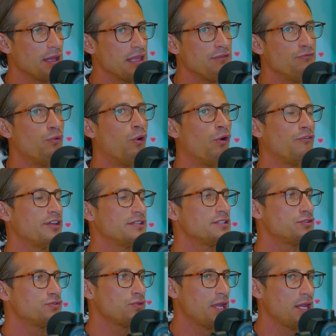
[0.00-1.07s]
evolve as
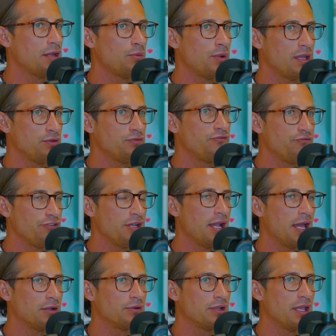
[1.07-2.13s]
a trader, where you feel
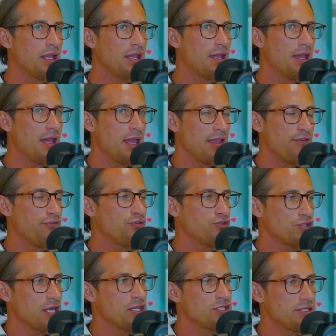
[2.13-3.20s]
like, okay, if you
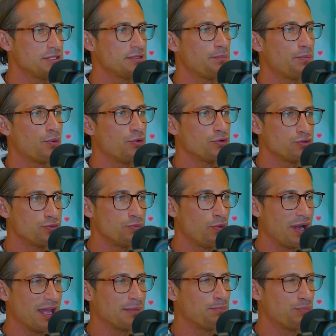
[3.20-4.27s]
change this approach to
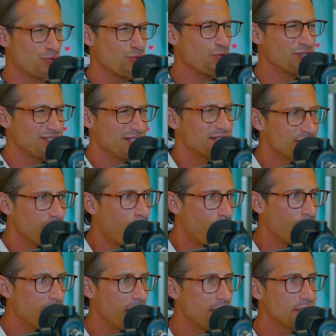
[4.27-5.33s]
more like process
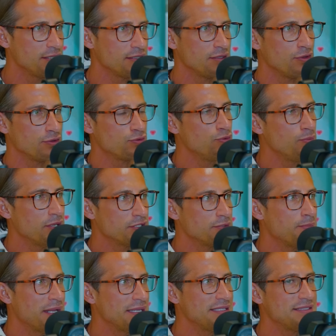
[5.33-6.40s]
oriented and mm-hmm. not too much
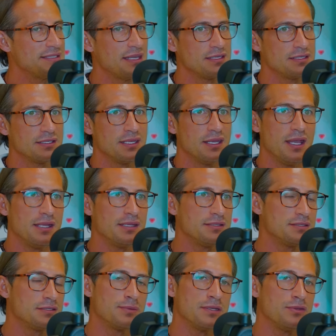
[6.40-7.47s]
money centered, mm-hmm.
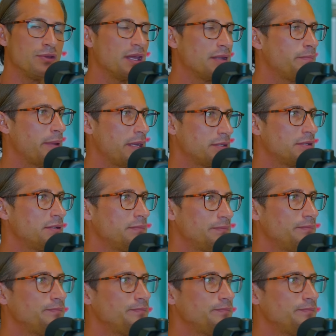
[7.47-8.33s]
this is when you get better.